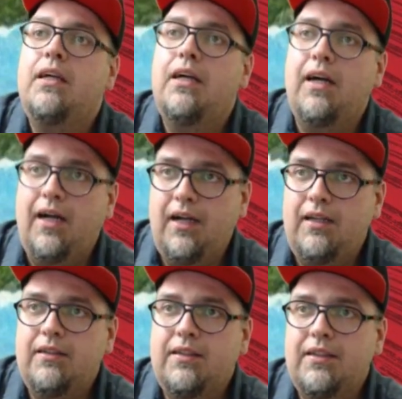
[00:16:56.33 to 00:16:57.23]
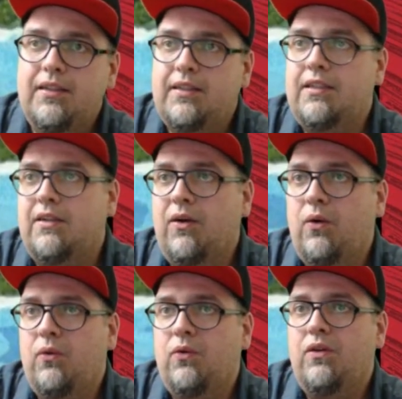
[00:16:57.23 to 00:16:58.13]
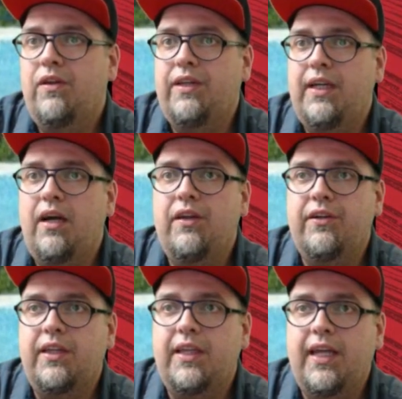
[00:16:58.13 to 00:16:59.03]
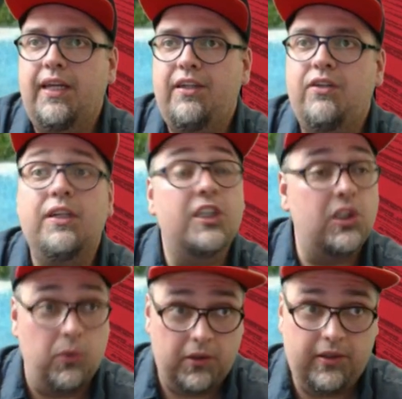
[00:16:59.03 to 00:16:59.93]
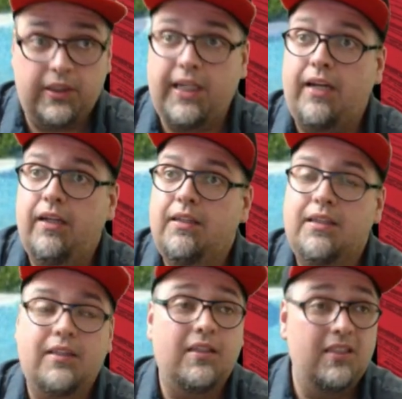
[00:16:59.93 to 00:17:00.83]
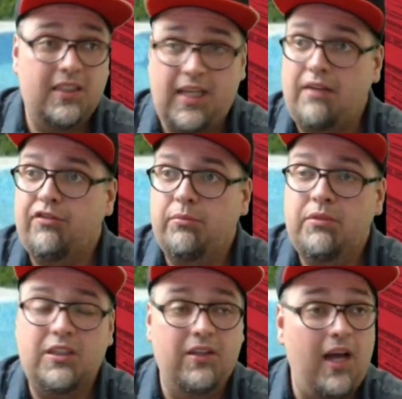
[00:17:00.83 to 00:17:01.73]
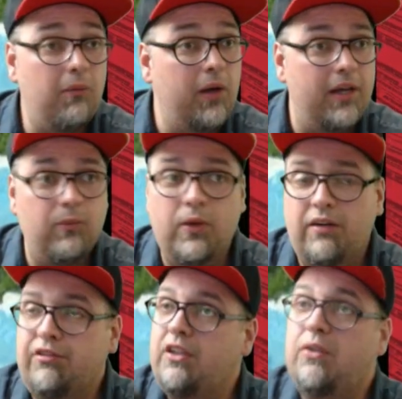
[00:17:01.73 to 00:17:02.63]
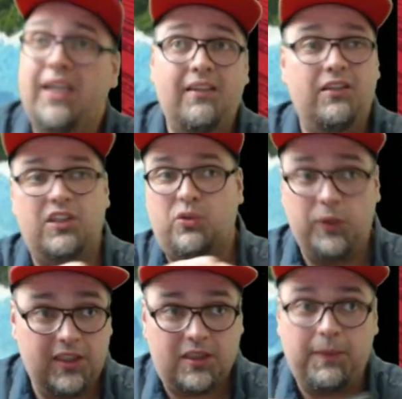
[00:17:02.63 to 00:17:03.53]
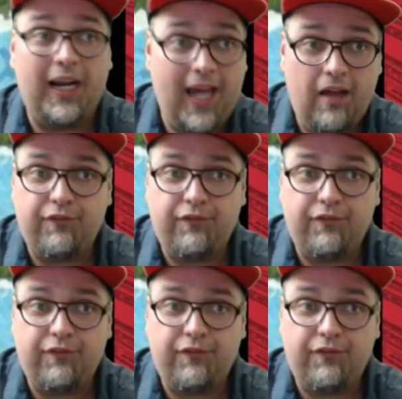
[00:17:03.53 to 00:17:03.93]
Uh, so the other thing you can store your settings, save them, so that way whatever you get your sweet spot at